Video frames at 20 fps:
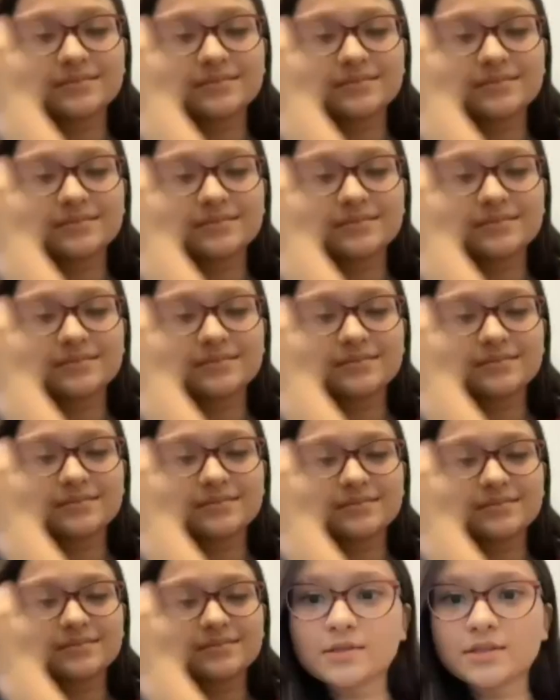for
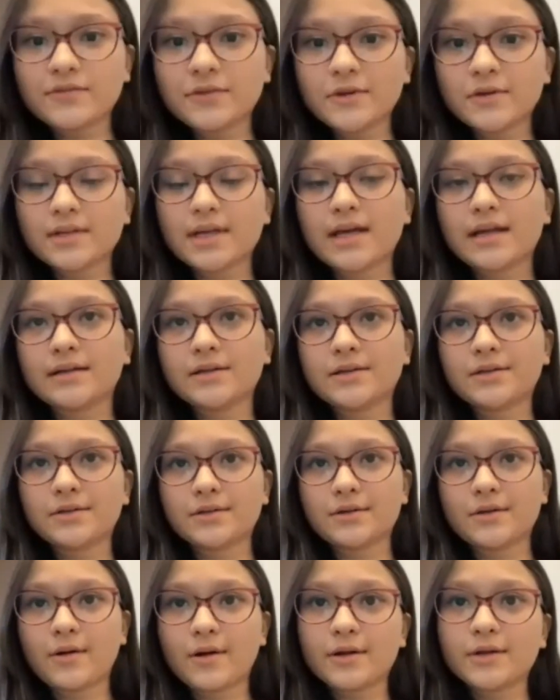those of you that
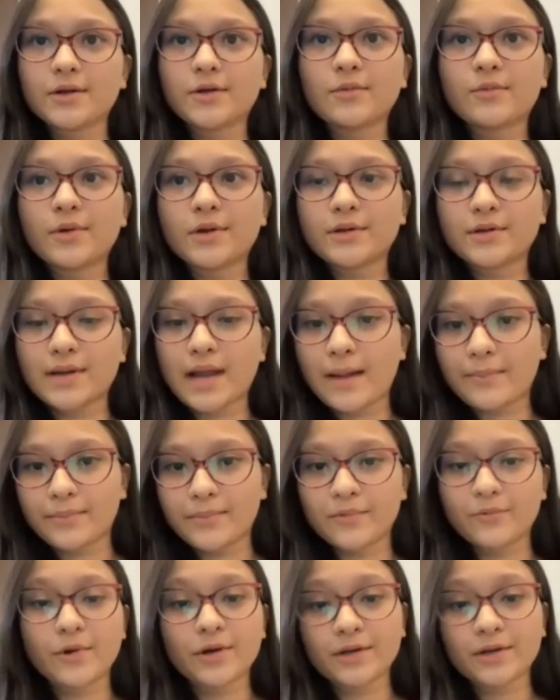do not know what a
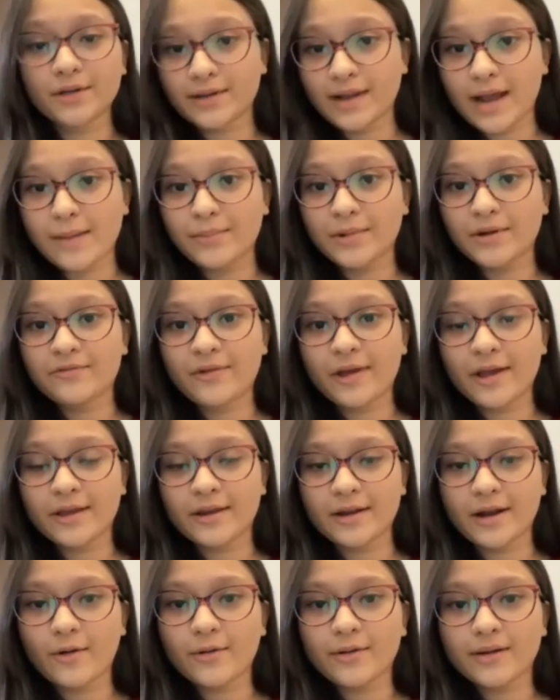rapid
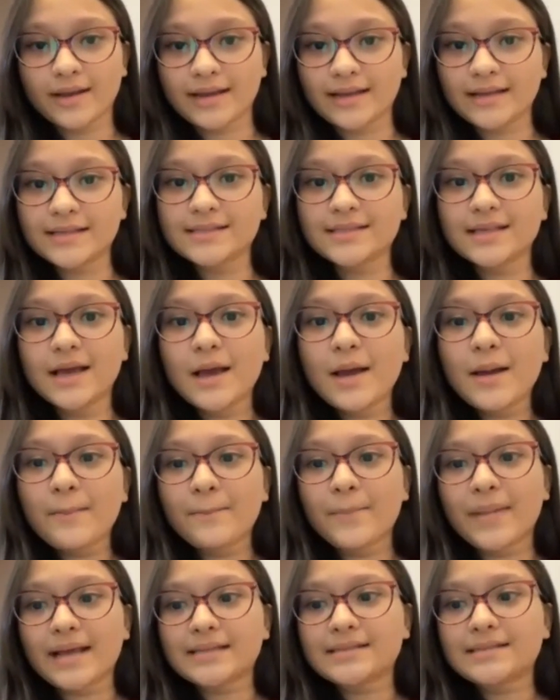fire round is,
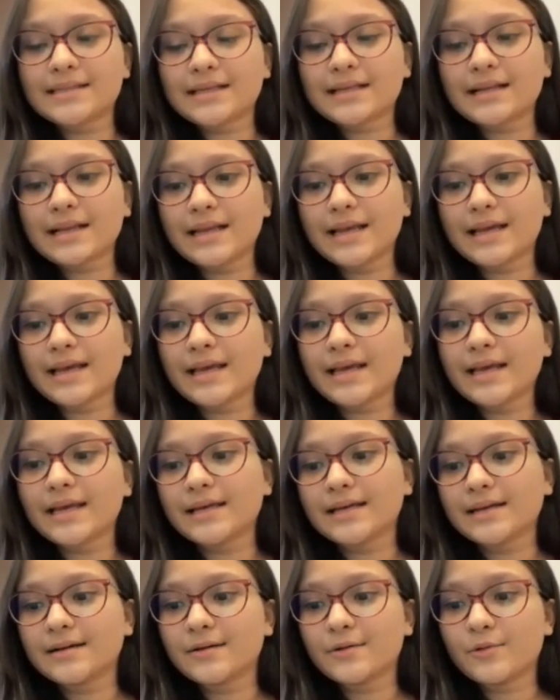
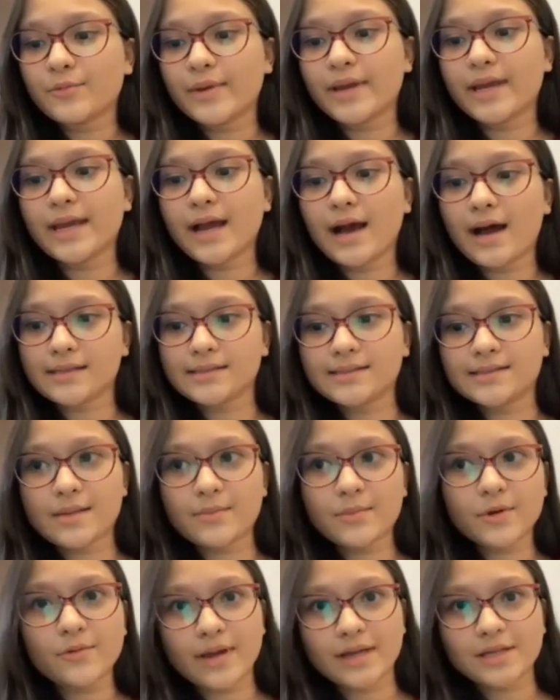basically we ask them a
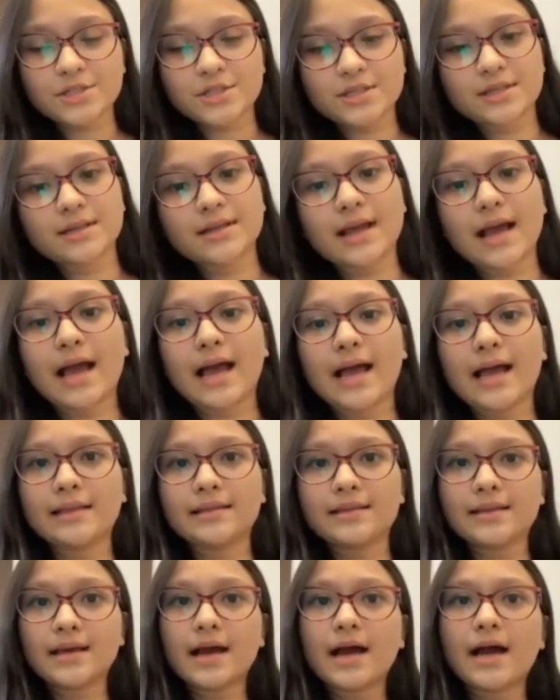question and
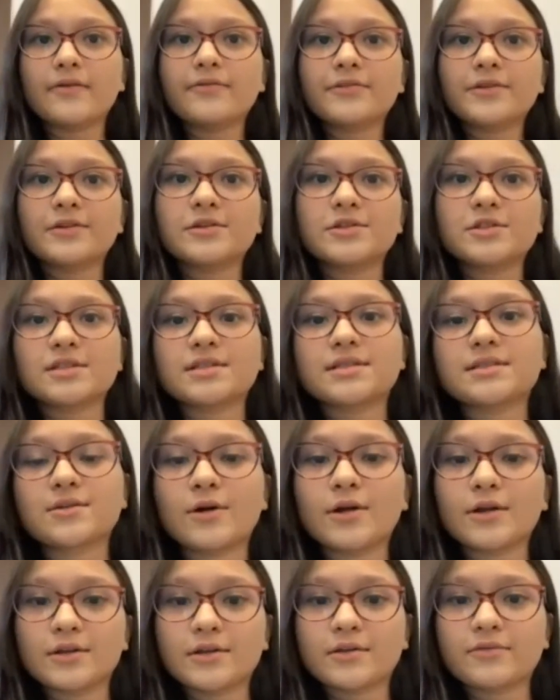they have to just
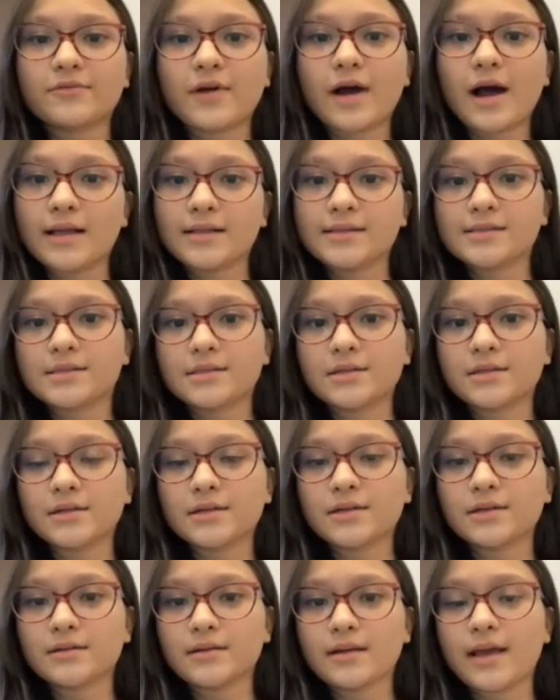sort of answer,
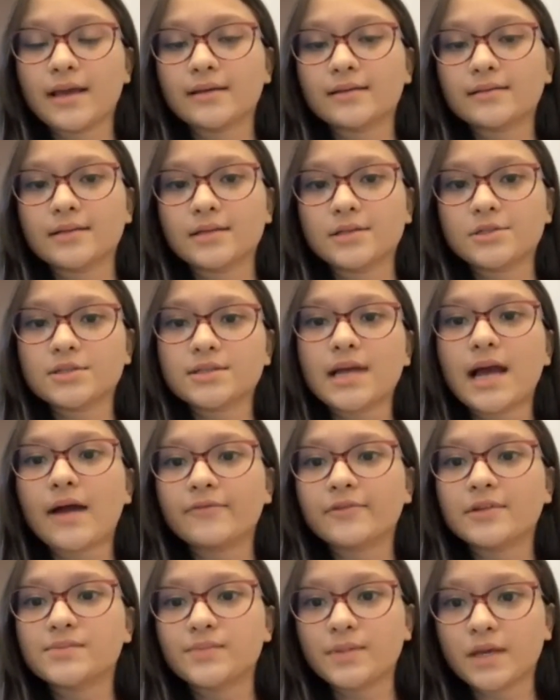like they just have
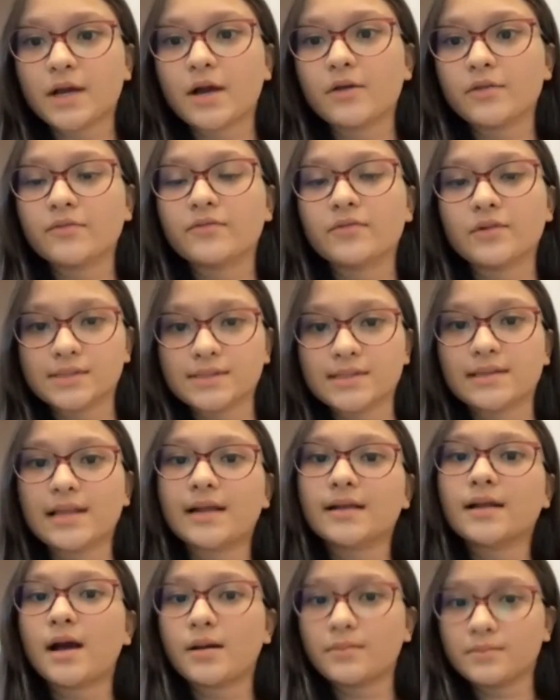to speak out the first thing
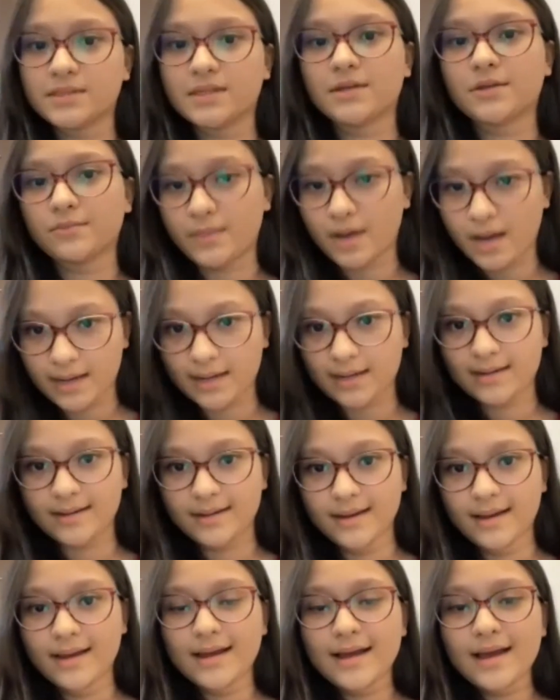that comes into mind.
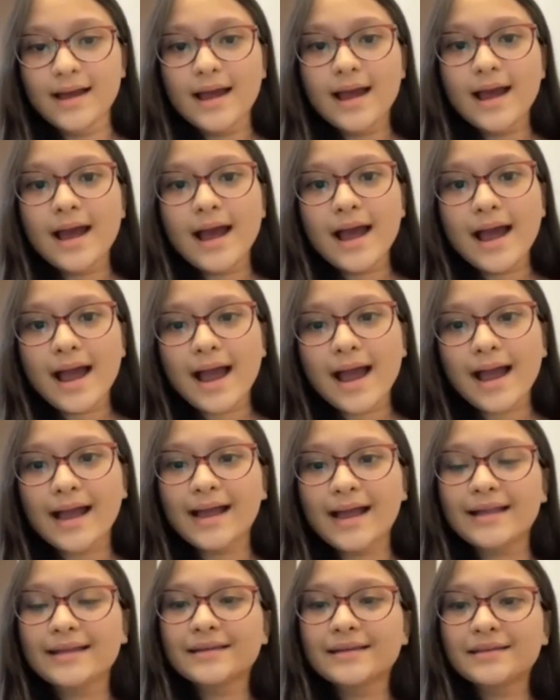
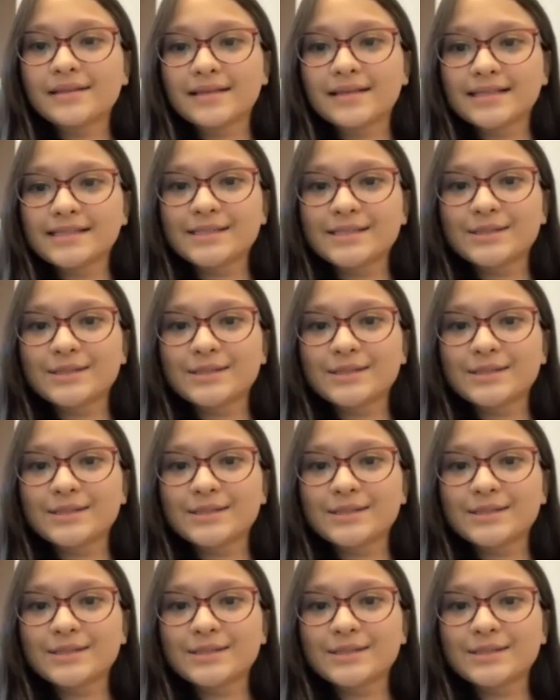And this